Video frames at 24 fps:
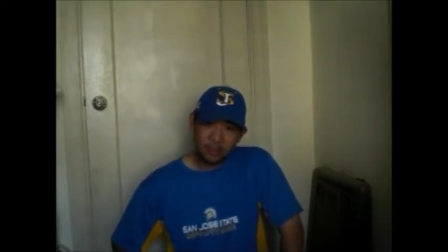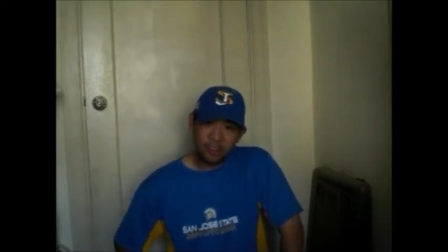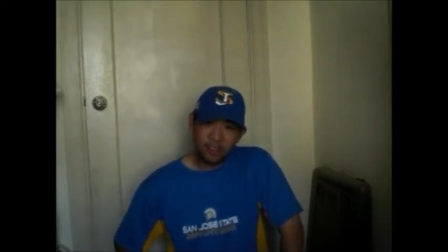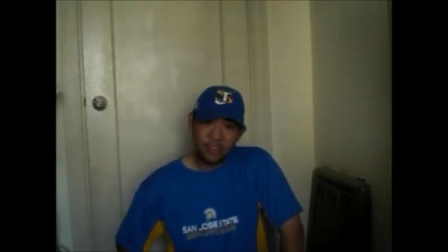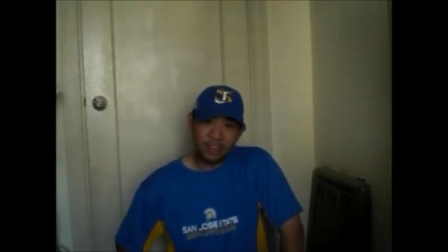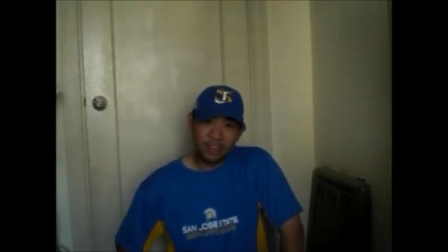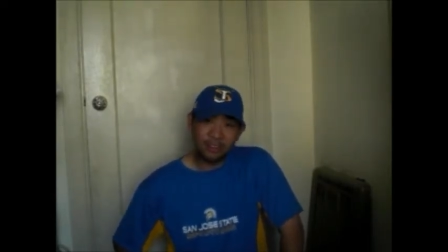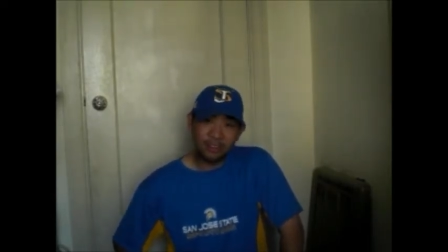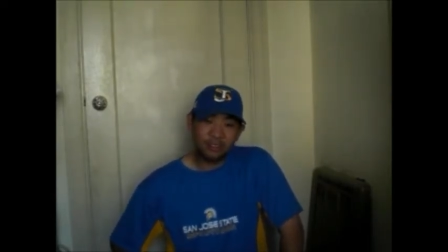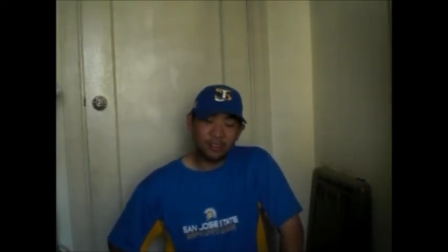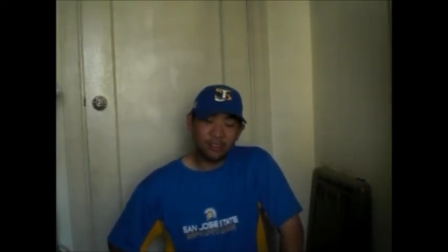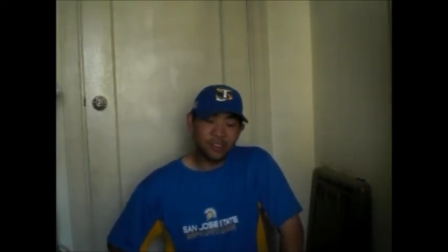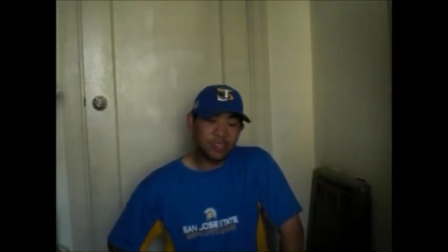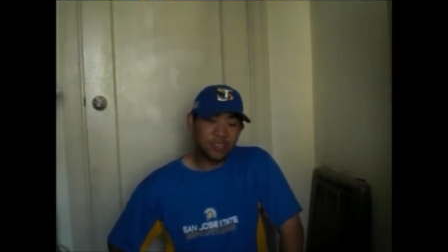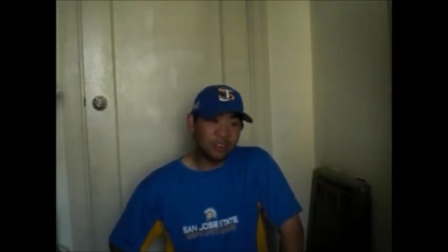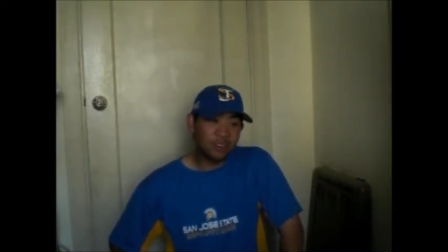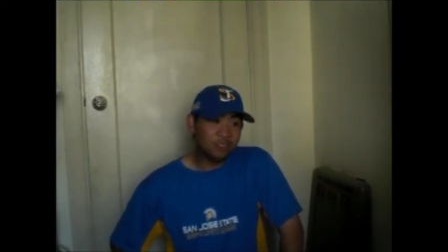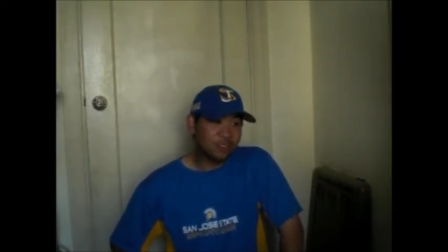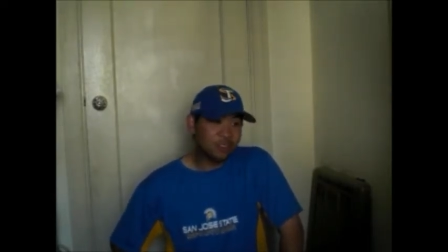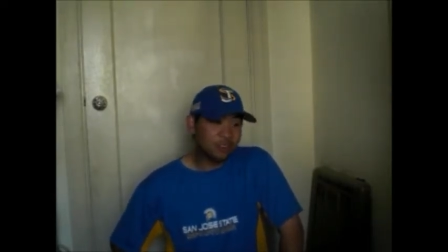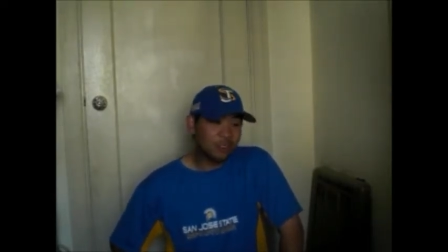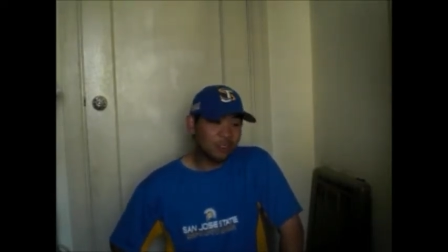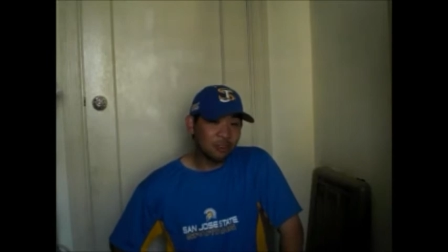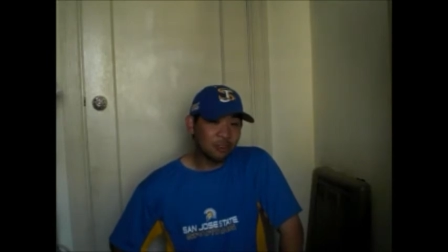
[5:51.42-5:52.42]
Chandler
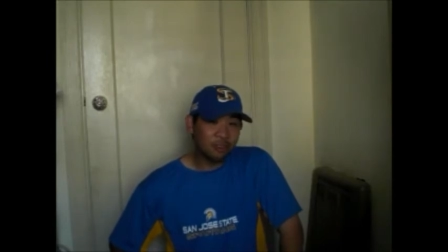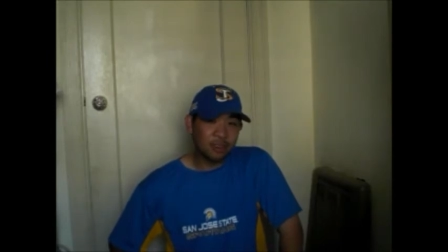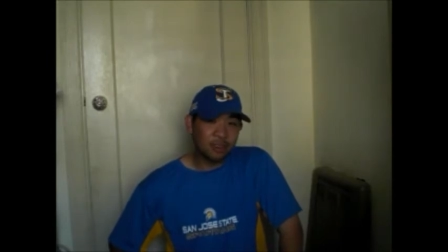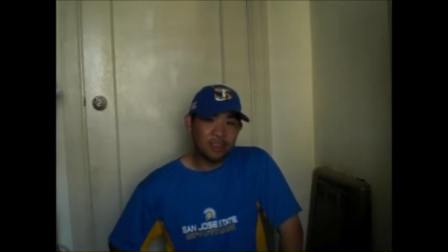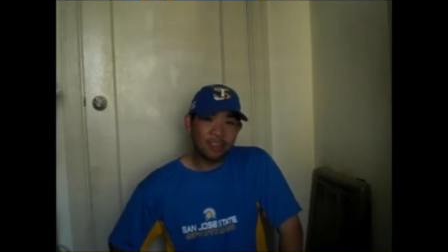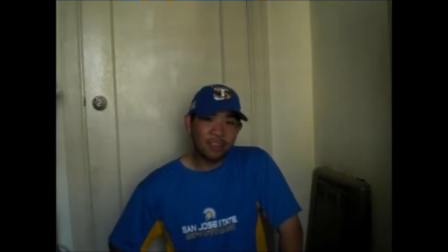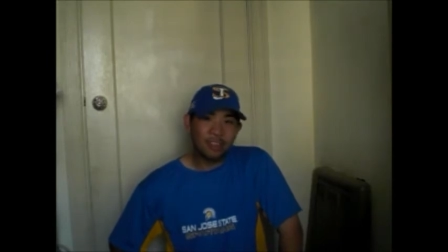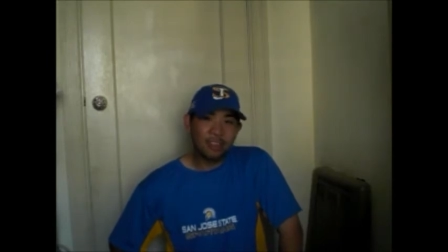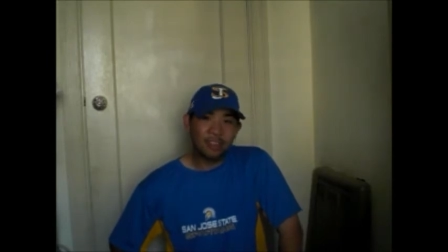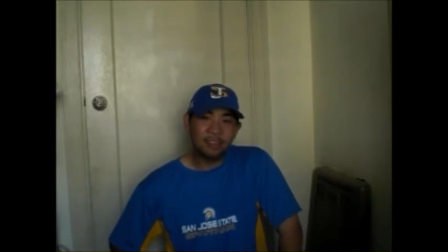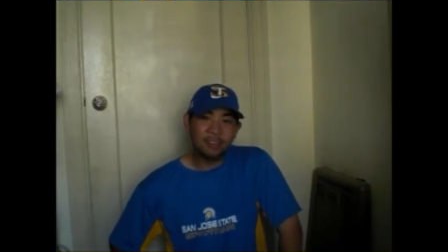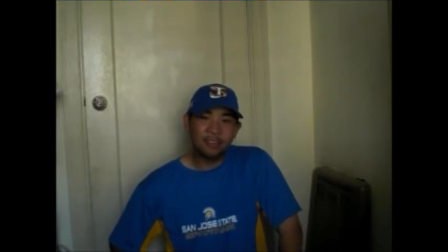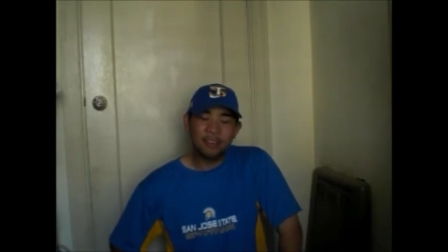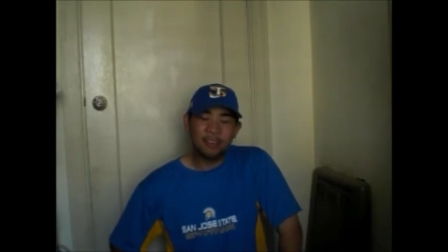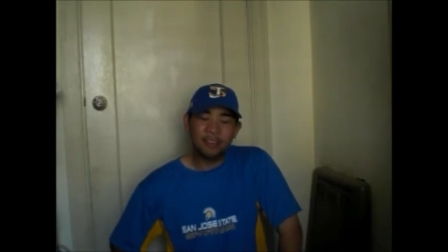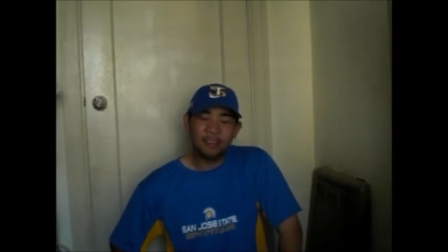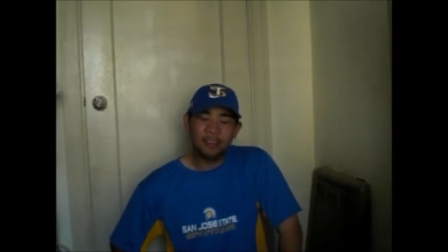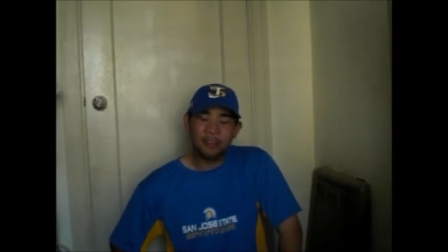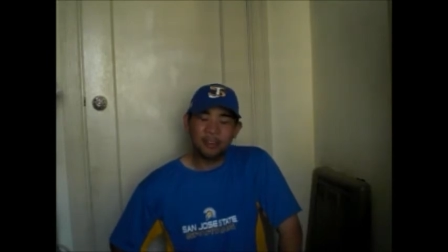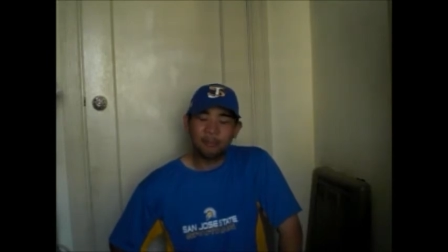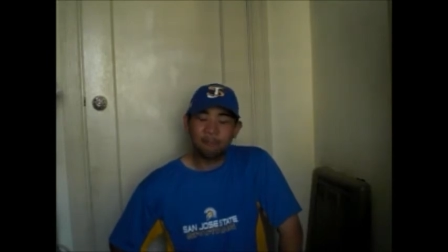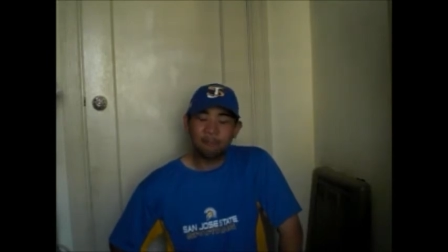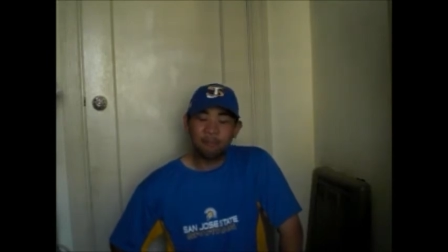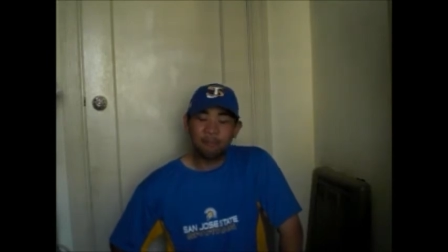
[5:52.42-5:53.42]
Jones, another guy.
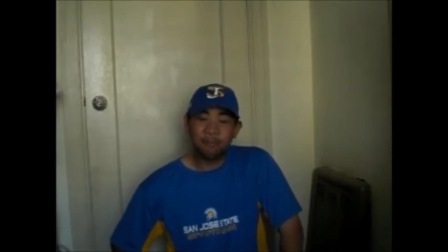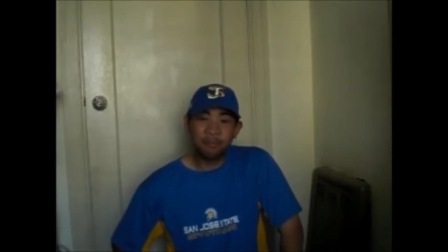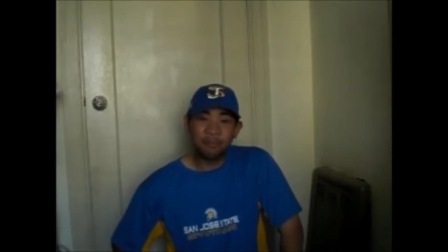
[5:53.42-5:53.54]
Uh,